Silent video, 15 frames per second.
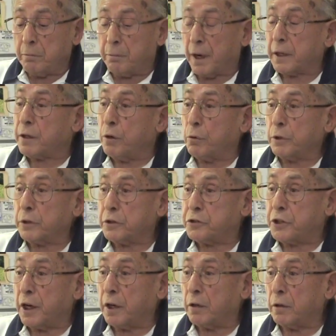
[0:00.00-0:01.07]
by going to
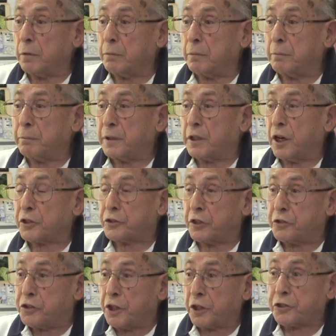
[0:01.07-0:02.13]
jail because
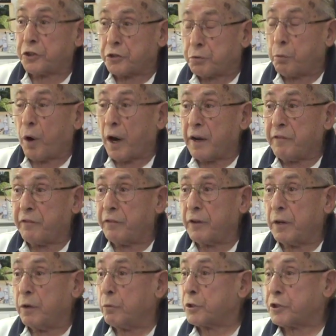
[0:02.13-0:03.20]
the judge's wife
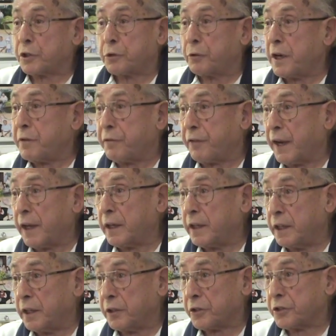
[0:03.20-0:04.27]
was a great fan of
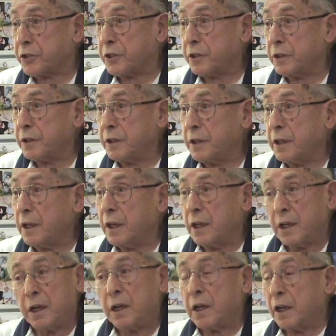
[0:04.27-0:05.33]
his,
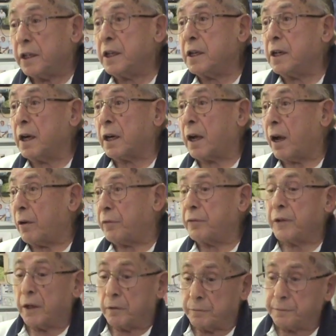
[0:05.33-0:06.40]
and he got off,
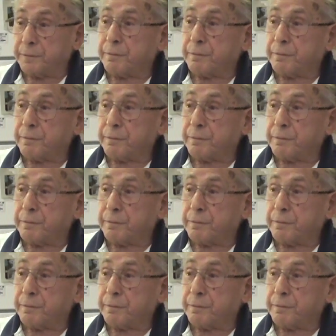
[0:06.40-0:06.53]
yeah.